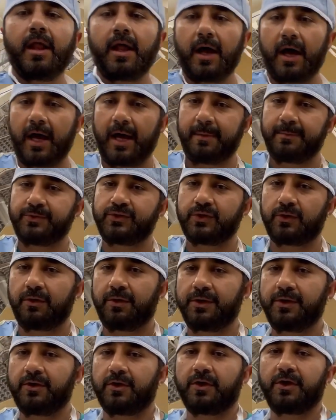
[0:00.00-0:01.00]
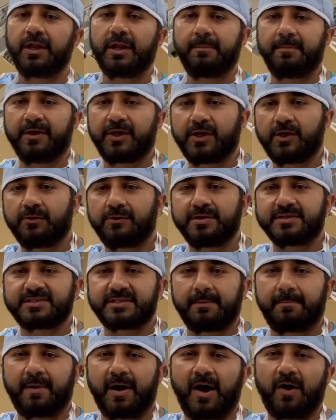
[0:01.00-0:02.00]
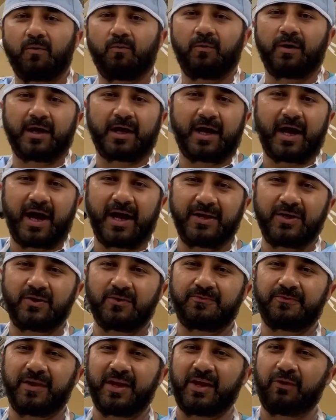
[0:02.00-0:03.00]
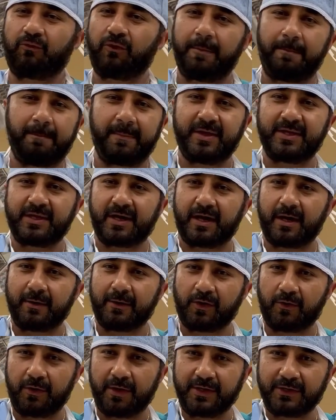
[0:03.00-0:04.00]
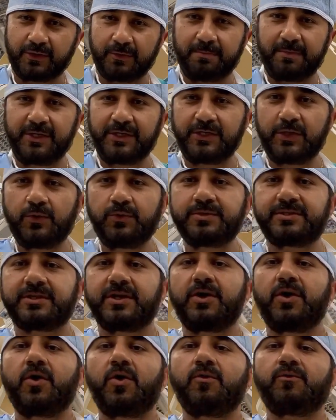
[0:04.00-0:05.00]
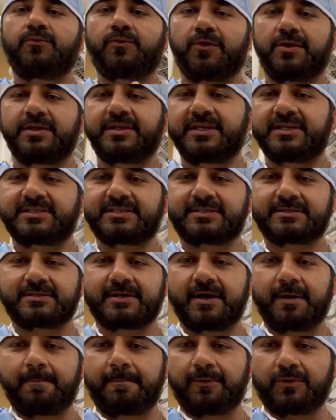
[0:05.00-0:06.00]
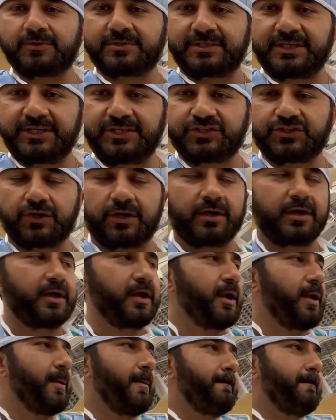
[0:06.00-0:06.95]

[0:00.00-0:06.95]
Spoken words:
I'm sure you're going to be curious about what kind of equipment are going to be used for this procedure.